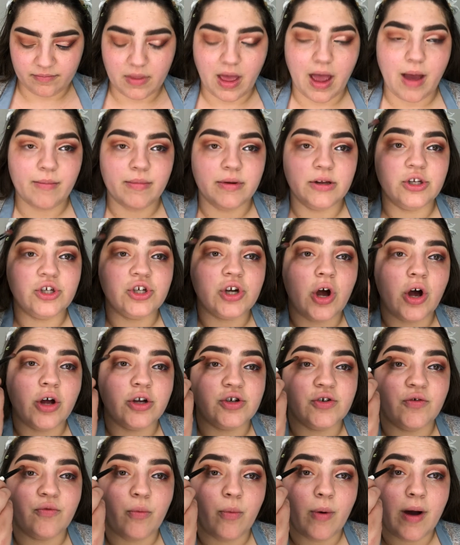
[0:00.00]
I'm in
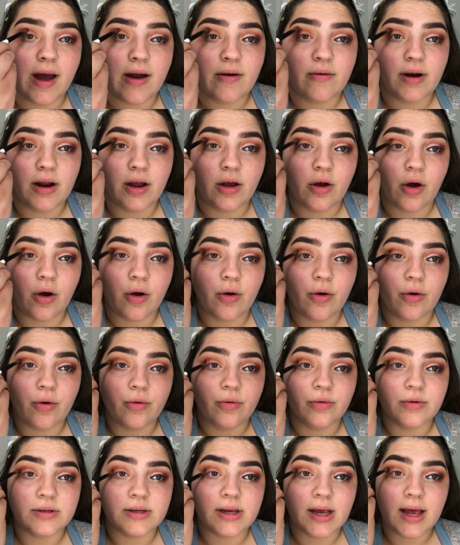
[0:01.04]
charge of where it
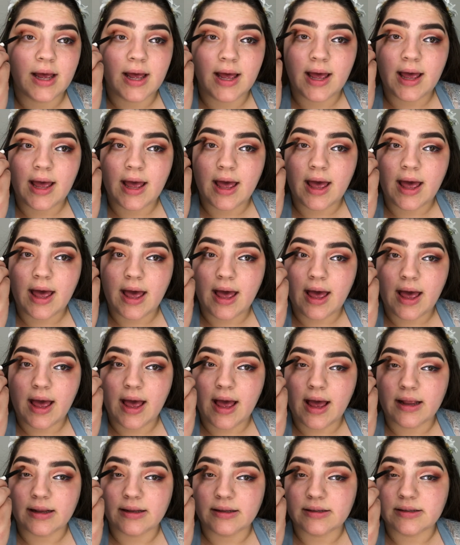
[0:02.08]
goes
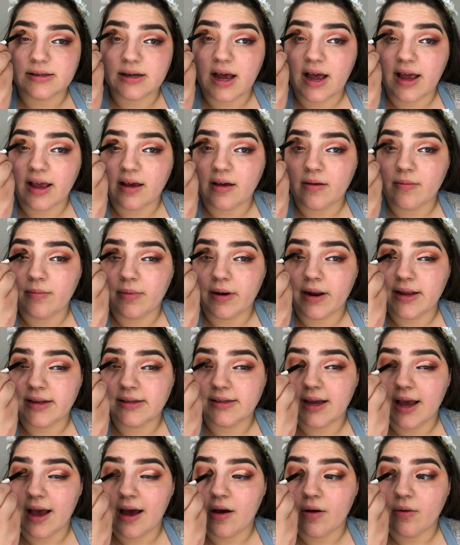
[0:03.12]
and I can blend
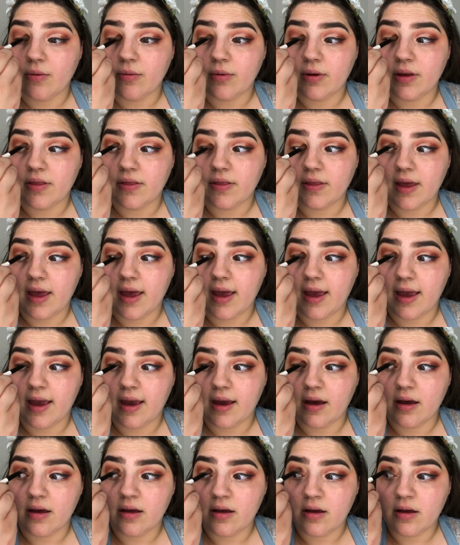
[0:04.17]
it out with a
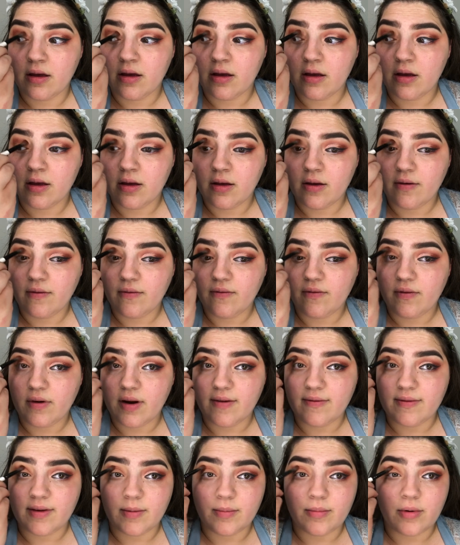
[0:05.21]

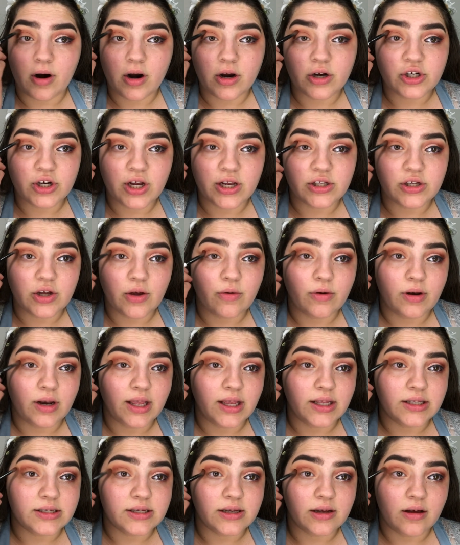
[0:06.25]
fluffy brush. I don't
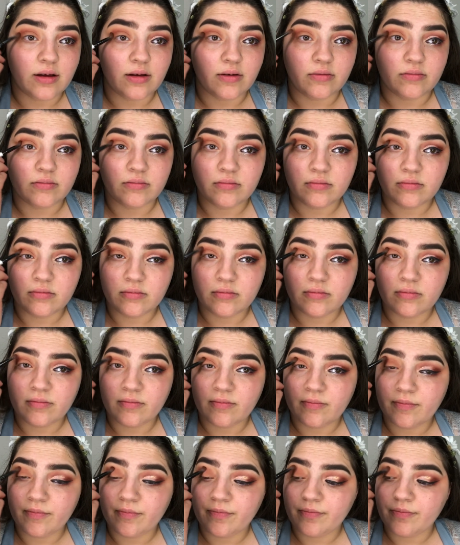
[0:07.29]
need to
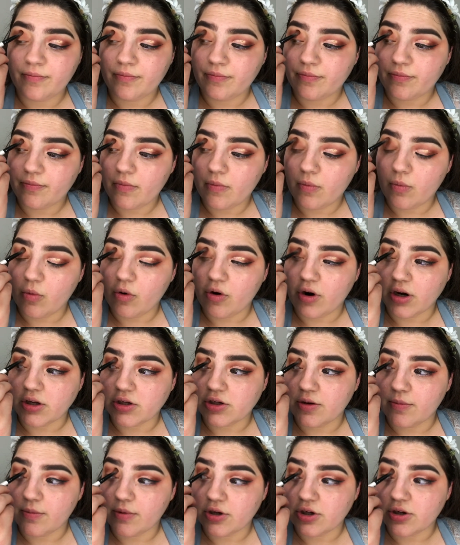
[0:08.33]
worry
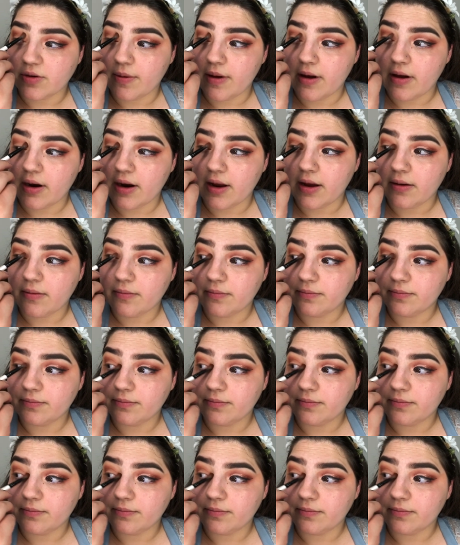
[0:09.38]
too much about it.